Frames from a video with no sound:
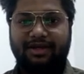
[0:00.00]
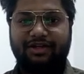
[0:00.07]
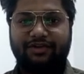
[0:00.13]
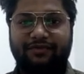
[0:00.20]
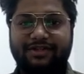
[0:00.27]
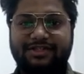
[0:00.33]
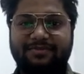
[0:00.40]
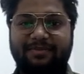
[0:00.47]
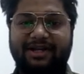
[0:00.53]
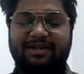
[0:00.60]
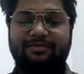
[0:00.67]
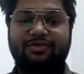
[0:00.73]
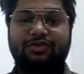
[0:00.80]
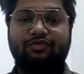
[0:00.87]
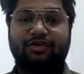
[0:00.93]
Hello friends, my
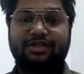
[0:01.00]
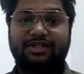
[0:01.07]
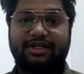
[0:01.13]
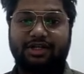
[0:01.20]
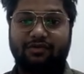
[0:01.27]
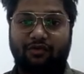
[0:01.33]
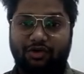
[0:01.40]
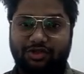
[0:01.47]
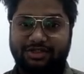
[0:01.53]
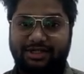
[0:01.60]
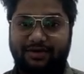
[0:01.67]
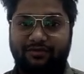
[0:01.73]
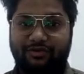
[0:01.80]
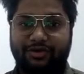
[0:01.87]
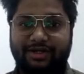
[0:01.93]
name is Suraj and you're watching
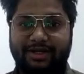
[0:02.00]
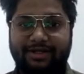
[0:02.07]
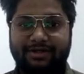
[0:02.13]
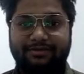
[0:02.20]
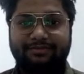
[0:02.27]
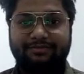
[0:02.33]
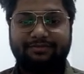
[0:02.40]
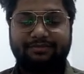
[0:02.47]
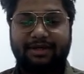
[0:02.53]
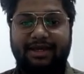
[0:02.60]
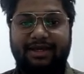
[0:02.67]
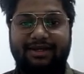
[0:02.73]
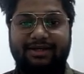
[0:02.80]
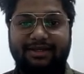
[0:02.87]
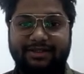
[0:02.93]
Dive into Tech,
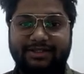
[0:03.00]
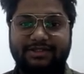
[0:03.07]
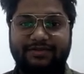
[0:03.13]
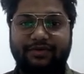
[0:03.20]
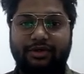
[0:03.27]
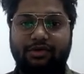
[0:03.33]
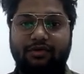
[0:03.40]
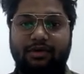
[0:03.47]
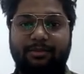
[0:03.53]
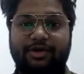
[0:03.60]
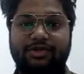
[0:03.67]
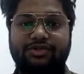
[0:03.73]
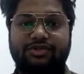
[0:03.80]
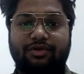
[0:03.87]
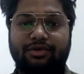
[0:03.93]
and in this video I'm going
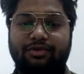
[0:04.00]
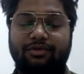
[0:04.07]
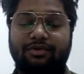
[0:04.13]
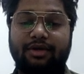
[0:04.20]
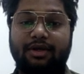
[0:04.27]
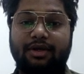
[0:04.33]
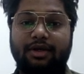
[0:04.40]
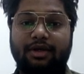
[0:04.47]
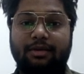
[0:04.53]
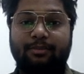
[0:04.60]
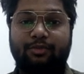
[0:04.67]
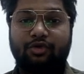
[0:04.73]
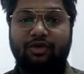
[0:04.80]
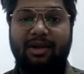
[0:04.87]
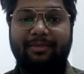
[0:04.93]
to show you
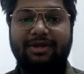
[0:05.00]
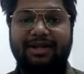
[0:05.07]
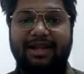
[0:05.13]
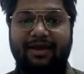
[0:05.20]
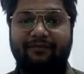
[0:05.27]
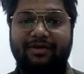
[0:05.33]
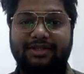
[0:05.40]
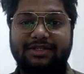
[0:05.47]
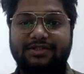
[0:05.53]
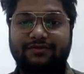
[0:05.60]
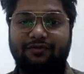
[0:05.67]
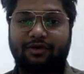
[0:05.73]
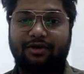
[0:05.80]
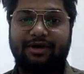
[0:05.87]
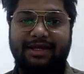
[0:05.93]
programming languages
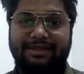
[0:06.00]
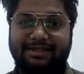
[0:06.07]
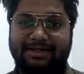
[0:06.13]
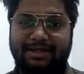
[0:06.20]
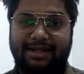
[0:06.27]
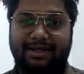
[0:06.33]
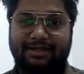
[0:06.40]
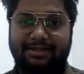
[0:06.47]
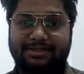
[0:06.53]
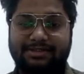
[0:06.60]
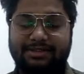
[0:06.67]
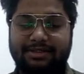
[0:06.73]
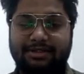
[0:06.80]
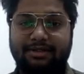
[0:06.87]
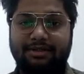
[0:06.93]
for ethical
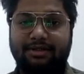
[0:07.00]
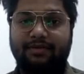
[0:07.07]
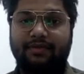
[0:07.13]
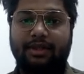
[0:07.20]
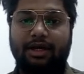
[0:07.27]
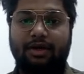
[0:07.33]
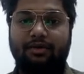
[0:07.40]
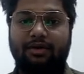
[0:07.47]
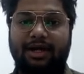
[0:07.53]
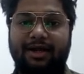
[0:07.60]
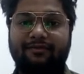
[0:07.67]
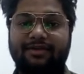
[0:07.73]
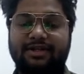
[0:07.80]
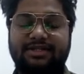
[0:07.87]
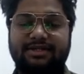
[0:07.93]
hackers. Now I
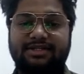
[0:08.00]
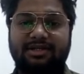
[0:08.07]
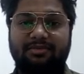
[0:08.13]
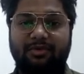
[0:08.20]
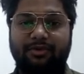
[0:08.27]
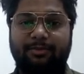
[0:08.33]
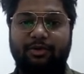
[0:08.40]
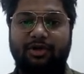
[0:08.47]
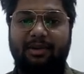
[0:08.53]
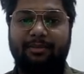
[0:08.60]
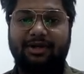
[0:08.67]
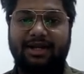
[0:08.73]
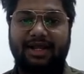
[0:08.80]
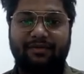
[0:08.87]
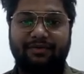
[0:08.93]
have listed some of the
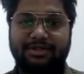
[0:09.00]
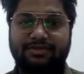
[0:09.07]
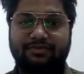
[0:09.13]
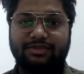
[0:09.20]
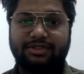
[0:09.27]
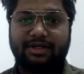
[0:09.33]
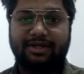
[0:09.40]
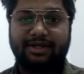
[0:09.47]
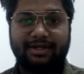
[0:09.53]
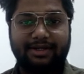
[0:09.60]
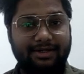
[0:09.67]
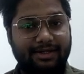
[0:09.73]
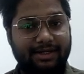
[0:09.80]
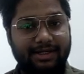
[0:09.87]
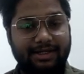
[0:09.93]
programming languages which are
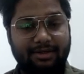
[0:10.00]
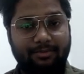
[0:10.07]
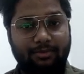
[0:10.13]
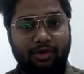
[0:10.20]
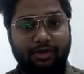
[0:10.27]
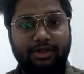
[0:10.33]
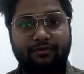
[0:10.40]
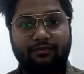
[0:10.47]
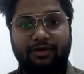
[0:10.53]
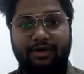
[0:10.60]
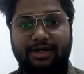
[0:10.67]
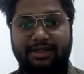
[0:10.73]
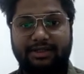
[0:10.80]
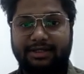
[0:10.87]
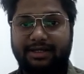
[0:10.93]
really important
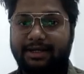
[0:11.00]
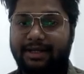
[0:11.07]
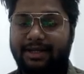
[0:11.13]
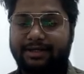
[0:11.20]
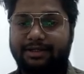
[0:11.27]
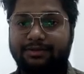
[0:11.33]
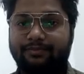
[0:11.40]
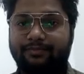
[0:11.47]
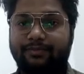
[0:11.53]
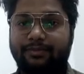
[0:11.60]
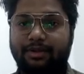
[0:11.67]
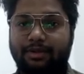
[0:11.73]
for an ethical hacker,